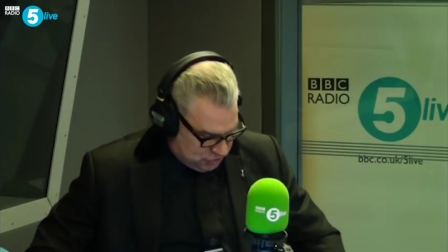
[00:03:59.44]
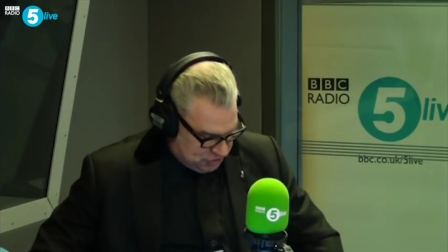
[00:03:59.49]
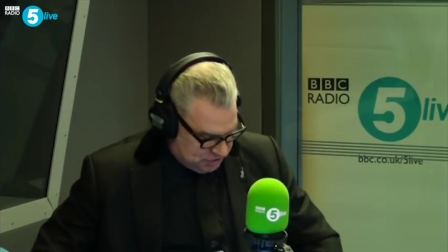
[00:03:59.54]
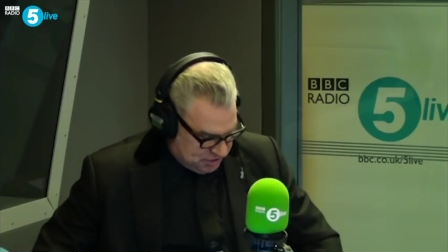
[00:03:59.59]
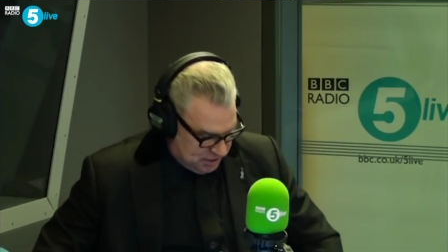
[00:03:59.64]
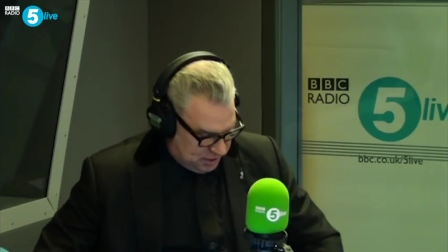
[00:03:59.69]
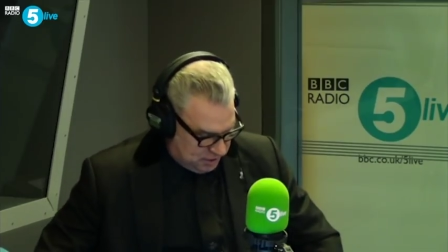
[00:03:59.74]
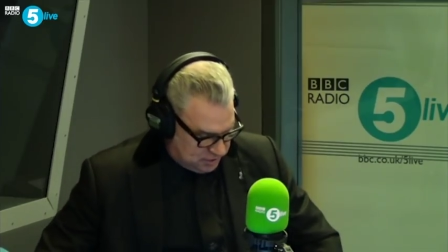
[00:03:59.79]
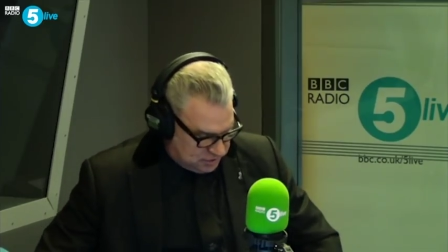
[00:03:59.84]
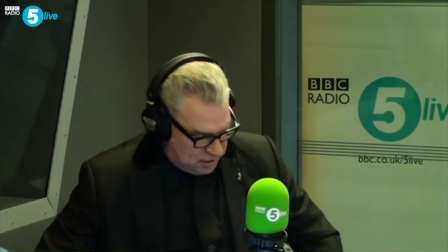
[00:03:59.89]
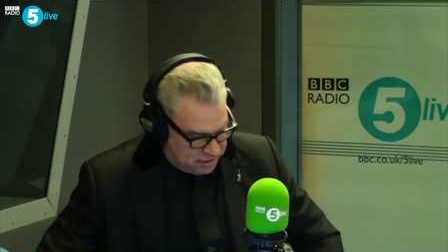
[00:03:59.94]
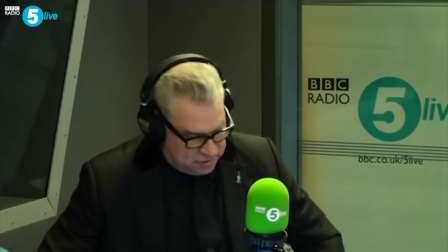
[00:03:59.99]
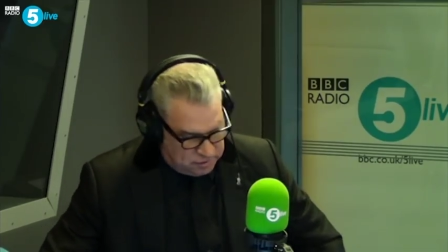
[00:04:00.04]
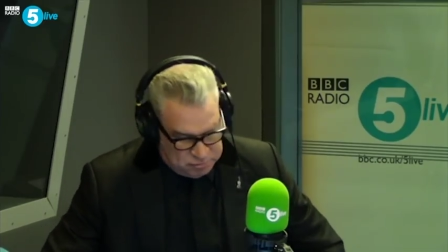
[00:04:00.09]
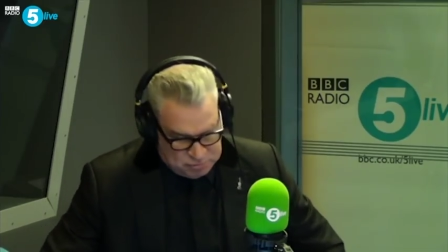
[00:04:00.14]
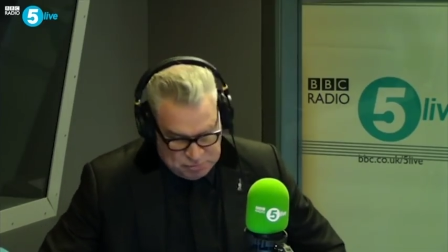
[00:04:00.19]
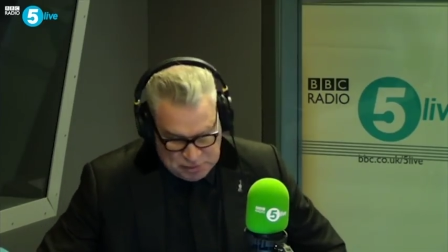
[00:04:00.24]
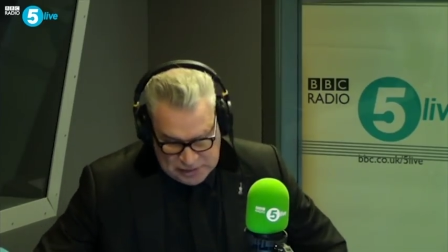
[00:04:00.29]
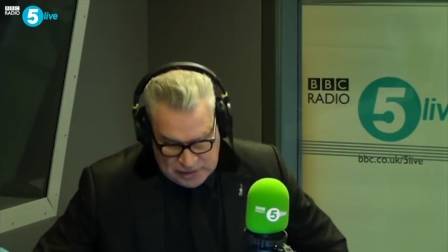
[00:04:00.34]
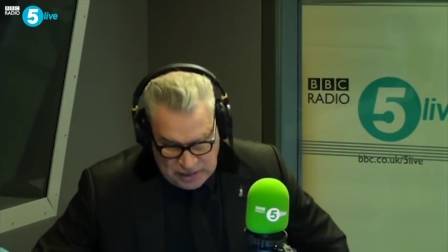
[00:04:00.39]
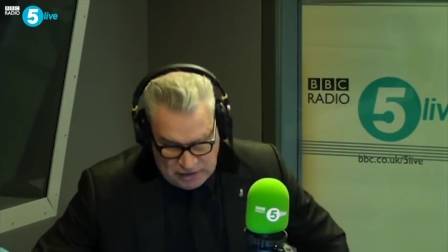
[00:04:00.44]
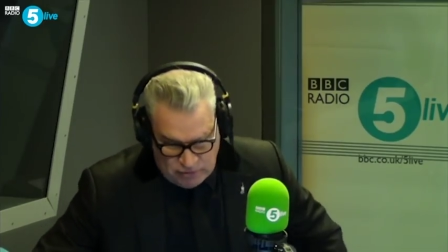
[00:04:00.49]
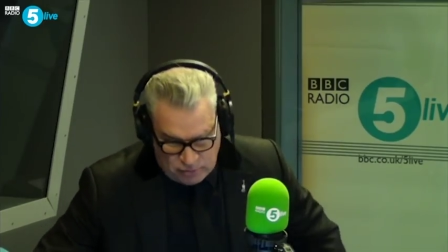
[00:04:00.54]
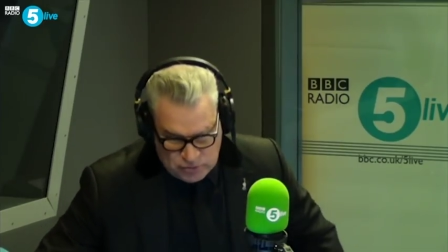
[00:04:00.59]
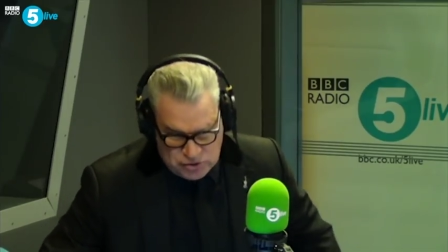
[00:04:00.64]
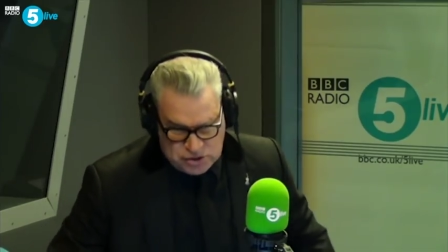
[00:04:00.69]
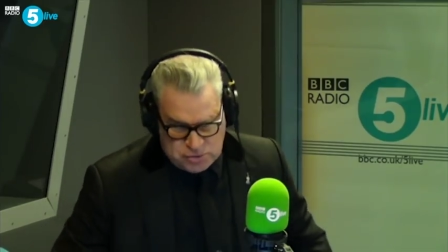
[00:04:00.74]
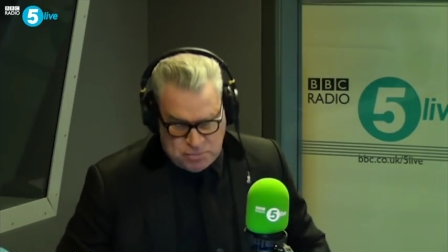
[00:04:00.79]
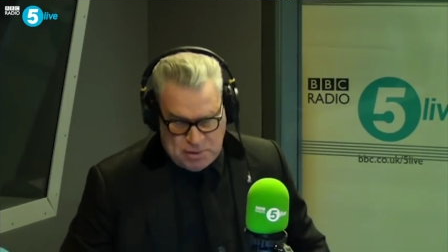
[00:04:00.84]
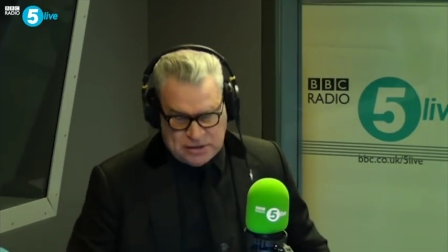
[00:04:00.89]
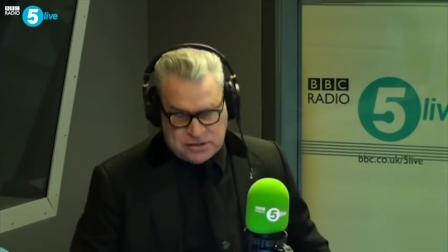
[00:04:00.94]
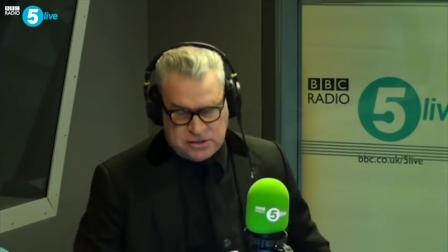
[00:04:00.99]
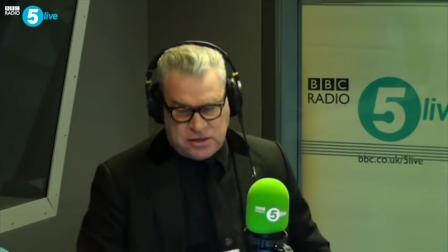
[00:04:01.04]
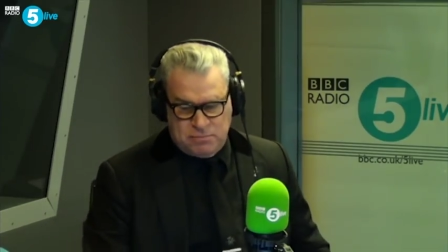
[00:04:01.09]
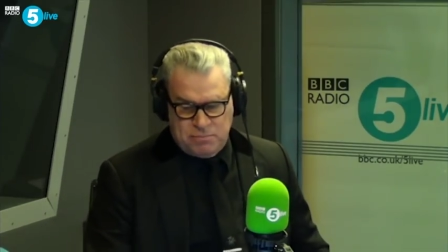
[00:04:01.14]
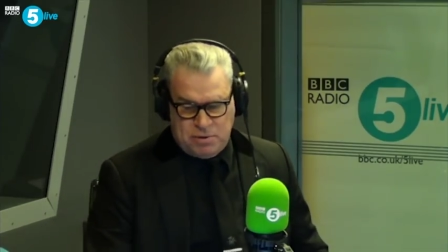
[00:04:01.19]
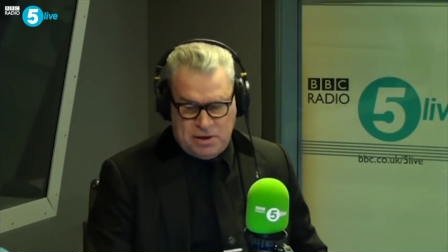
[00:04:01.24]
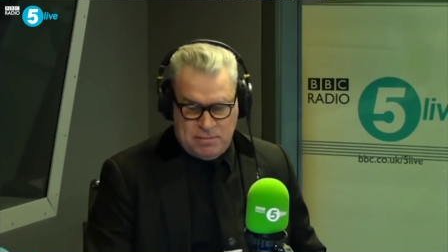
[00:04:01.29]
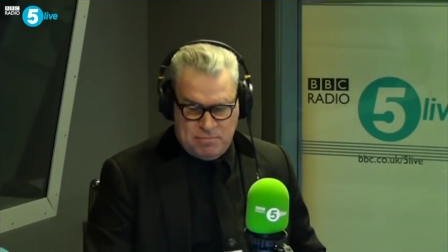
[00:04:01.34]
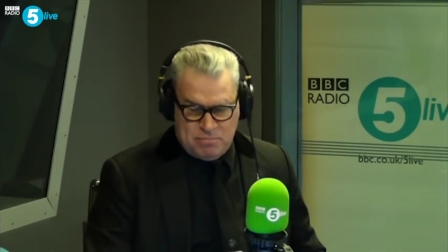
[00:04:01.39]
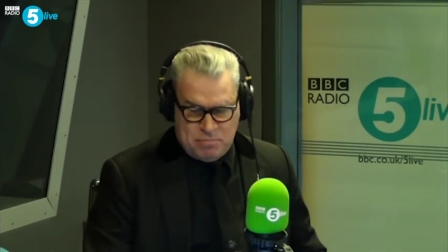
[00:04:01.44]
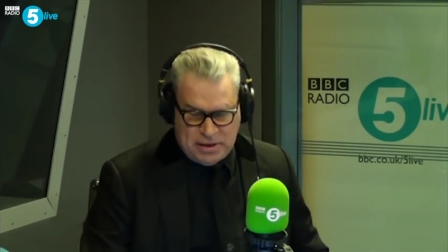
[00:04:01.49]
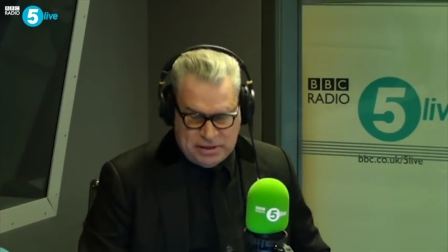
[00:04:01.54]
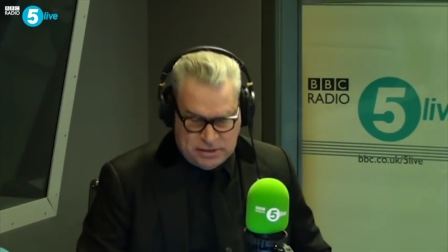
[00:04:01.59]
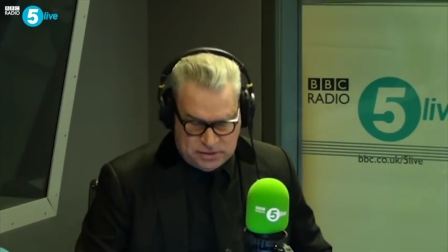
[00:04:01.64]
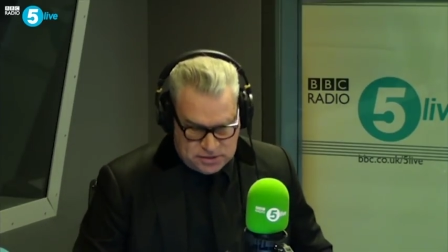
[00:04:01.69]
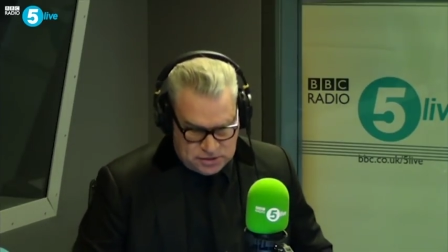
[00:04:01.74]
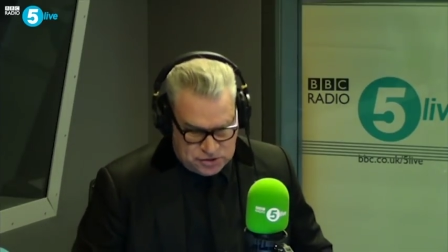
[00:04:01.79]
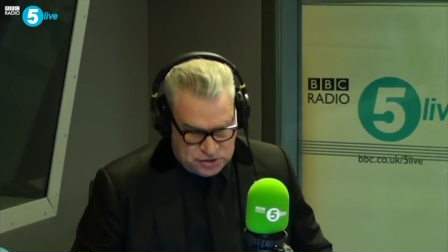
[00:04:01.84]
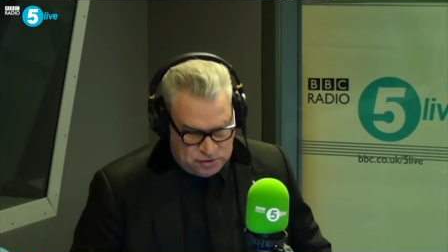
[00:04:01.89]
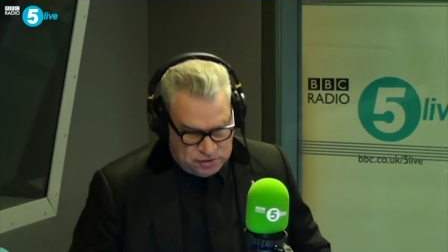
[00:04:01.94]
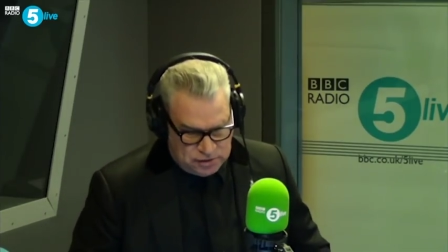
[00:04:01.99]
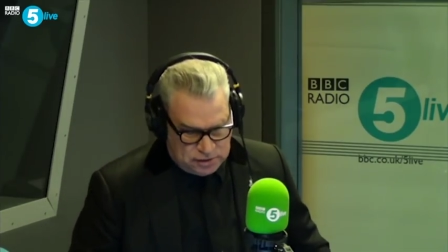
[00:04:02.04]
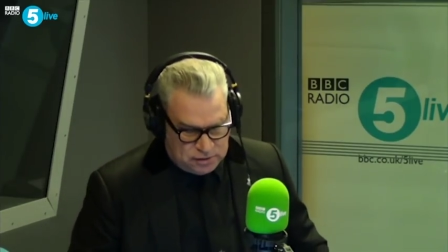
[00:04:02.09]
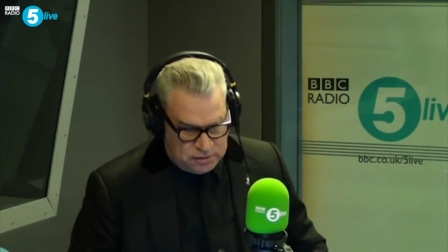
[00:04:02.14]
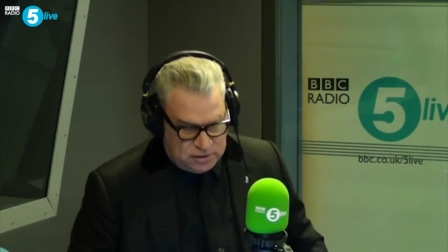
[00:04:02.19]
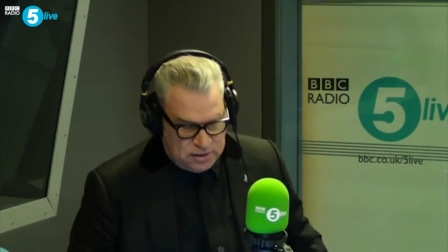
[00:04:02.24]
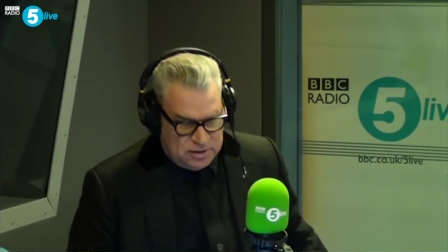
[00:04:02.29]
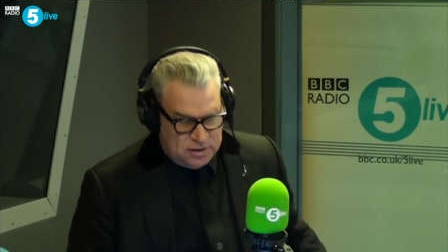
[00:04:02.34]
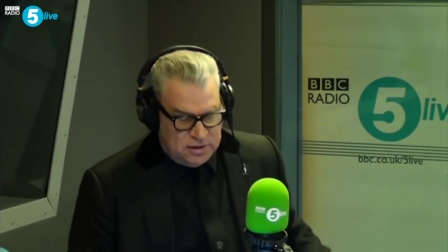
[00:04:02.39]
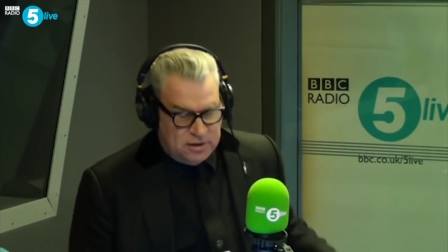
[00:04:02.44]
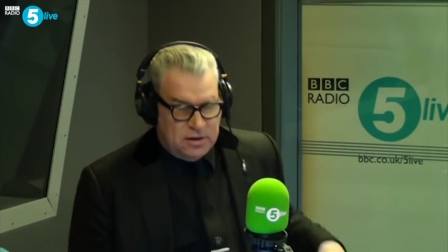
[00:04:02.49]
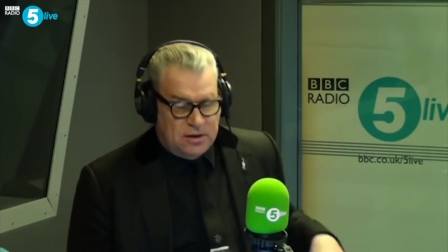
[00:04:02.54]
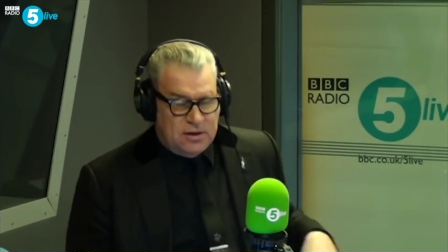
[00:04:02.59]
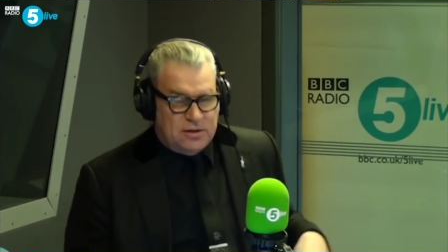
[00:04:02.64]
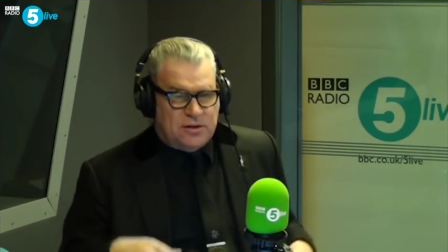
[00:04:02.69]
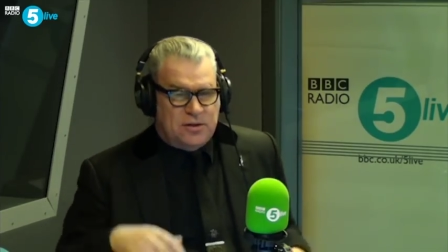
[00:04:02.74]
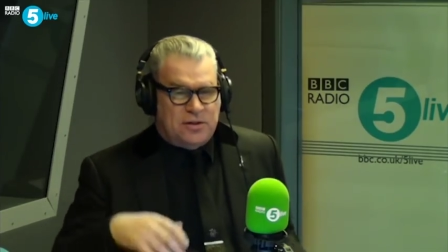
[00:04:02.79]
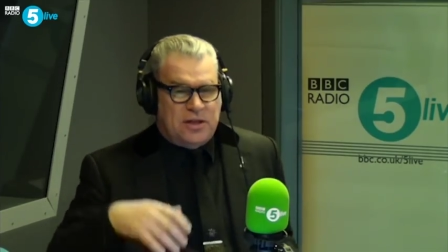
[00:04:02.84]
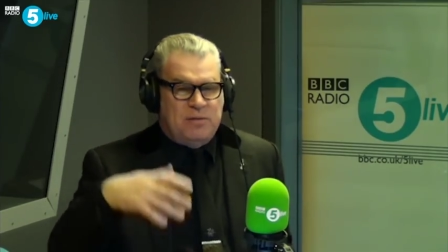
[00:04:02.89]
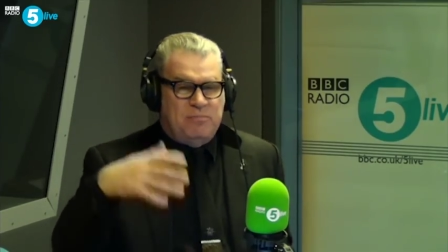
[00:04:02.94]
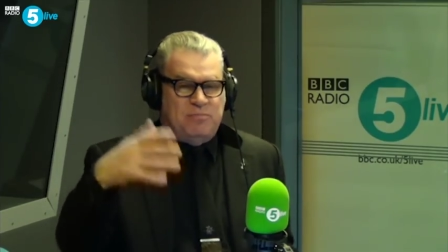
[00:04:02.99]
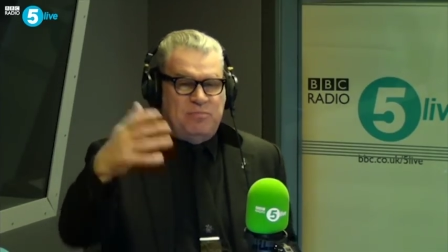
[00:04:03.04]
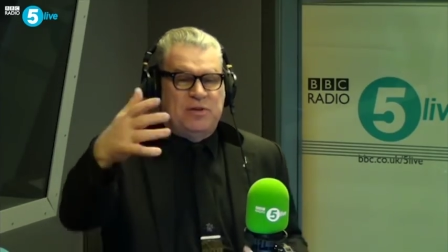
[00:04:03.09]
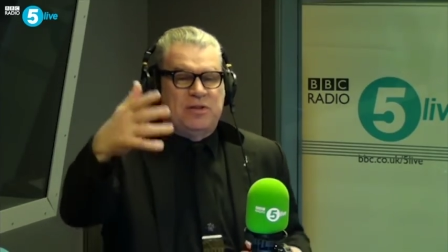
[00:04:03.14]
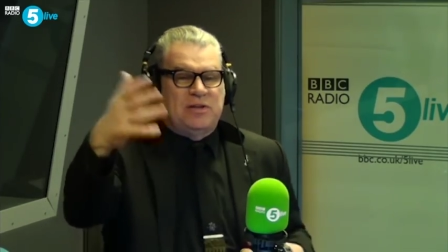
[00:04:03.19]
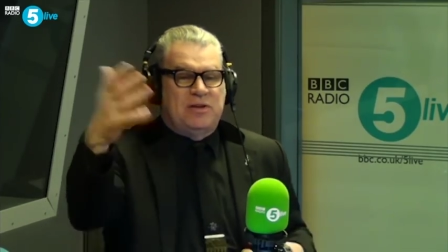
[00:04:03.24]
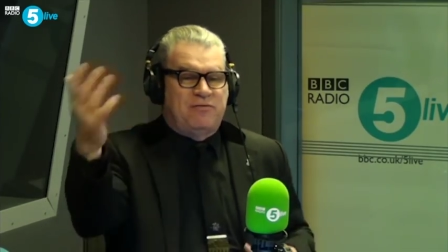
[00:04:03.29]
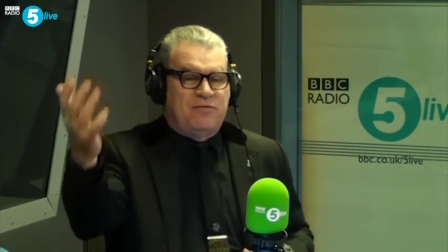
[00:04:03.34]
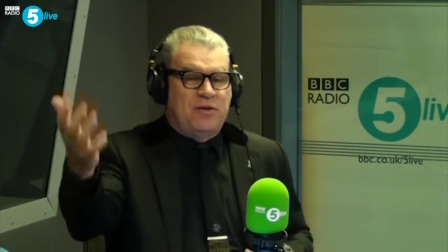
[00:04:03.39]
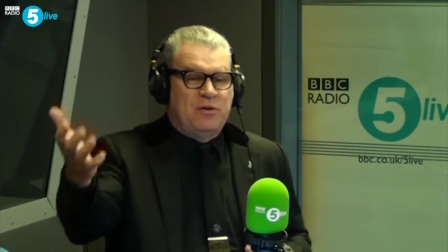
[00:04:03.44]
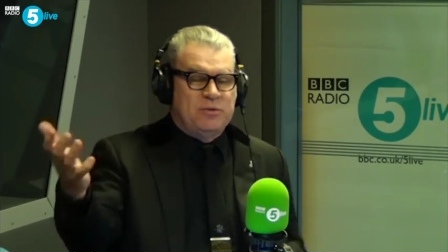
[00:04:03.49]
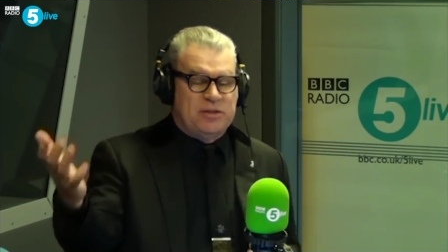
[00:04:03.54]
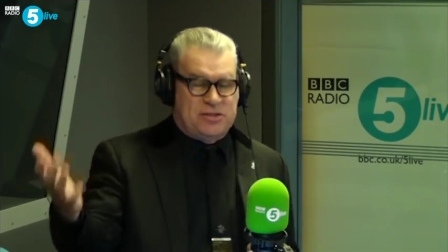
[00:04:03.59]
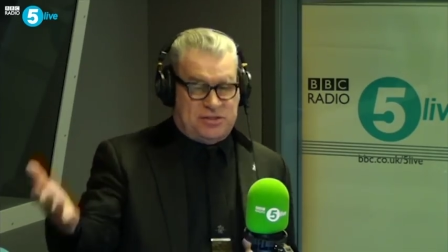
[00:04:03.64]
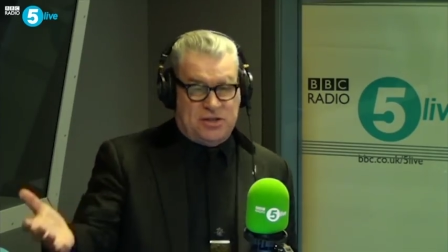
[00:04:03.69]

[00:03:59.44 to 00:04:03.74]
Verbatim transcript: synced? I don't believe I'm just about to compare Bait to Dolittle. That they they filmed it